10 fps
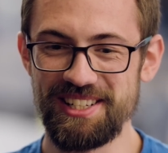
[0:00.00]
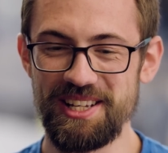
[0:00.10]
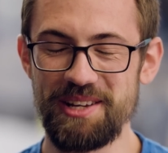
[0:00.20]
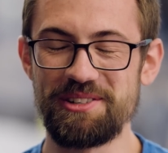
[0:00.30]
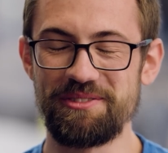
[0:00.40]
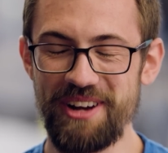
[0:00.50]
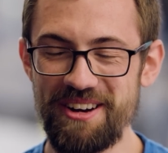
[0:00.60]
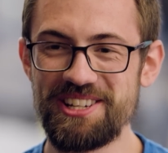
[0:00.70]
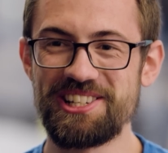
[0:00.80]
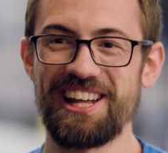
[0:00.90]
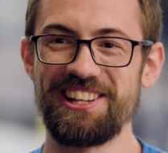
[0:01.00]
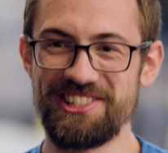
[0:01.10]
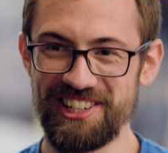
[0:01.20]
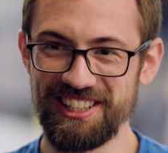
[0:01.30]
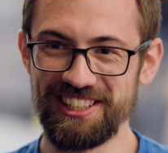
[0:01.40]
It was very
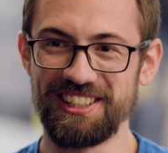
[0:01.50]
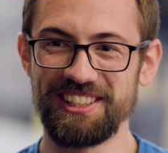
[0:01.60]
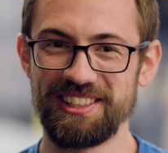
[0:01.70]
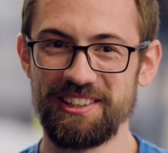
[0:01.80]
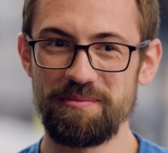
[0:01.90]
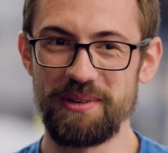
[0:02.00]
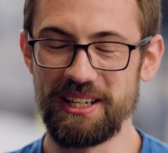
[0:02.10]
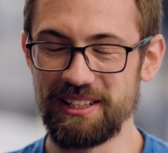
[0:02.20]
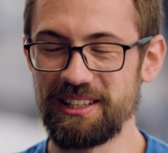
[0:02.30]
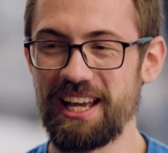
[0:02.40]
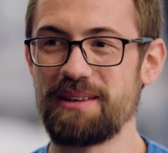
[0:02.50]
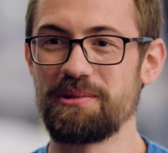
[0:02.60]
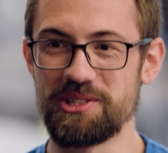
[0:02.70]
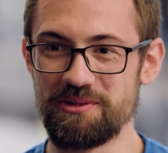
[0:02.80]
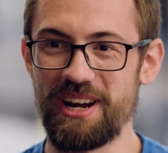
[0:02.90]
challenging being
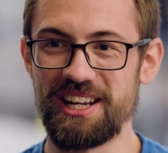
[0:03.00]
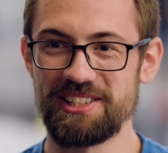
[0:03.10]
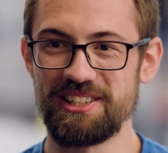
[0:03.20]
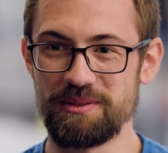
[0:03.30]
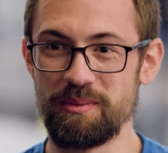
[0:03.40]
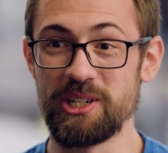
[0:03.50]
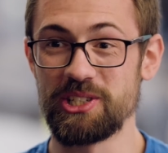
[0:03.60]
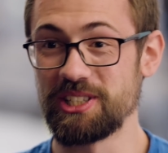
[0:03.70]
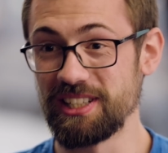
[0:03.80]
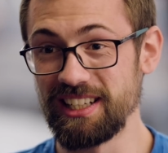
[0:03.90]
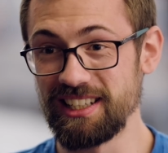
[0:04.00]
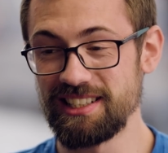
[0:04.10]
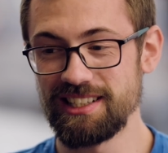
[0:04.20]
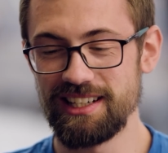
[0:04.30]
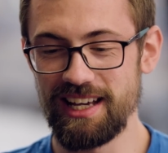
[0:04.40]
able to rest as much as
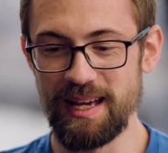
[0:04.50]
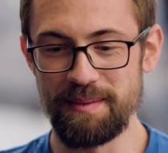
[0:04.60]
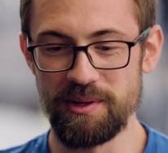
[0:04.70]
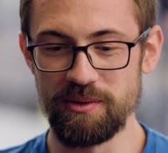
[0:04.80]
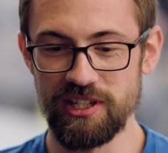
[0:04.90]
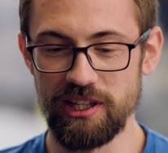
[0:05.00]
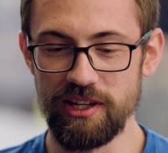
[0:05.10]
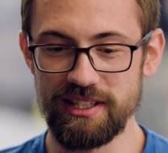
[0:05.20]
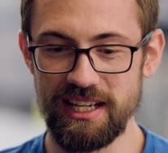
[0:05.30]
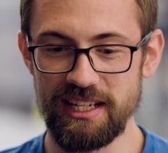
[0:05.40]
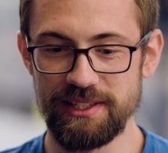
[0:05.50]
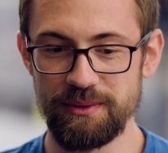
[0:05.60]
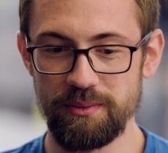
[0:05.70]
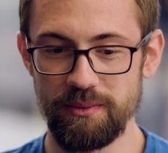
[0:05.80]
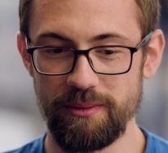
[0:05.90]
needed. There was a lot of
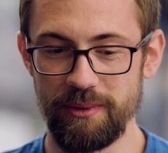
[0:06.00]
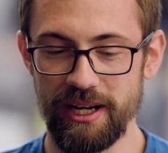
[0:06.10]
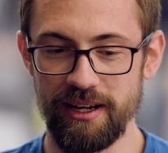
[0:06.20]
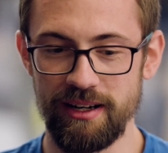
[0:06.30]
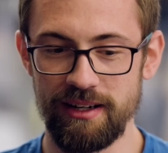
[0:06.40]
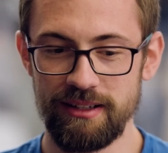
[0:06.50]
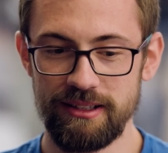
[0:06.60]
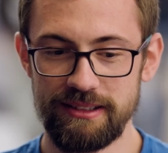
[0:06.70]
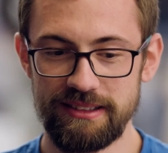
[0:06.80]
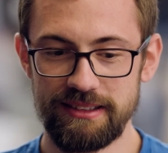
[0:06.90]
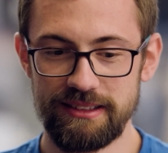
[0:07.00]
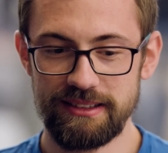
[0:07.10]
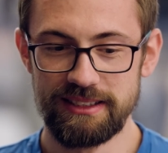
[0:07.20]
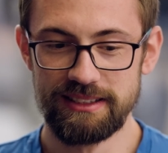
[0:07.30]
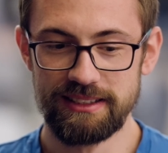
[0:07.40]
days where
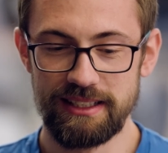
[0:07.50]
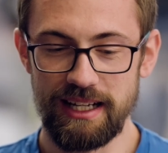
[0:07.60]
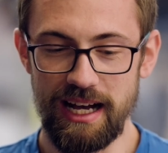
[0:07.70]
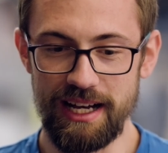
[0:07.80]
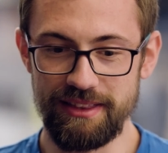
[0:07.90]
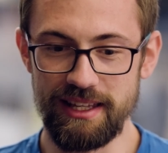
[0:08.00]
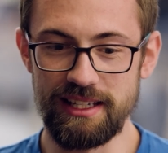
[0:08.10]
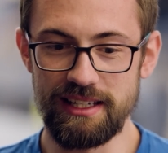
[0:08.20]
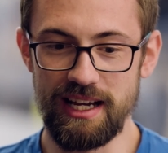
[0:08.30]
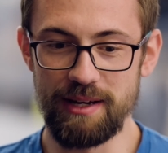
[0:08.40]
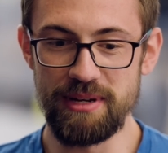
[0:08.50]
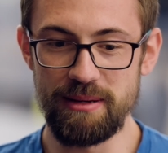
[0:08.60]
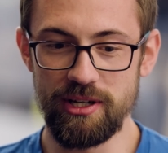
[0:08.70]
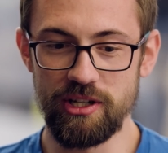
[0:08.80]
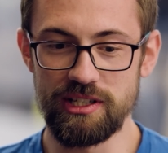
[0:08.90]
I think I
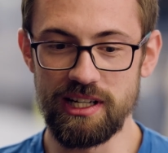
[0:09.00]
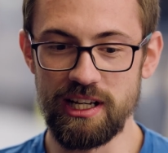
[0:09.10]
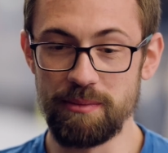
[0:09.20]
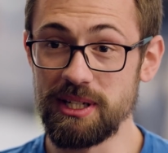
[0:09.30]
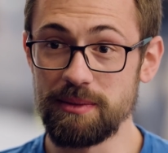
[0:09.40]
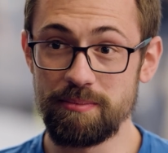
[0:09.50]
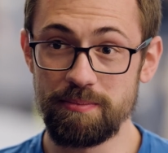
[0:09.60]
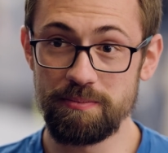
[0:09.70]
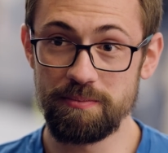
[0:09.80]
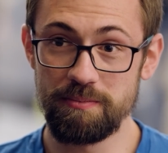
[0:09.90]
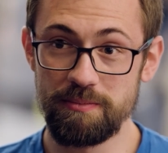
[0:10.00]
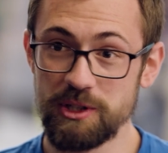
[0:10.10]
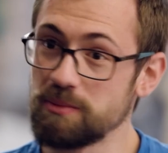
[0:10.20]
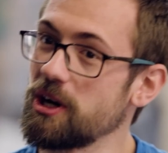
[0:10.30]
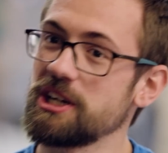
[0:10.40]
maybe could have done it a bit
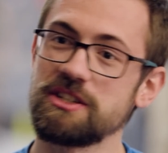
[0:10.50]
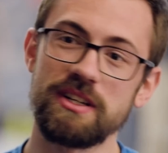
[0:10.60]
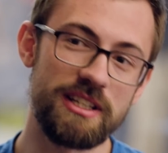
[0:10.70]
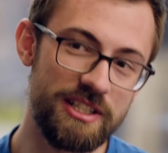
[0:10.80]
smarter at the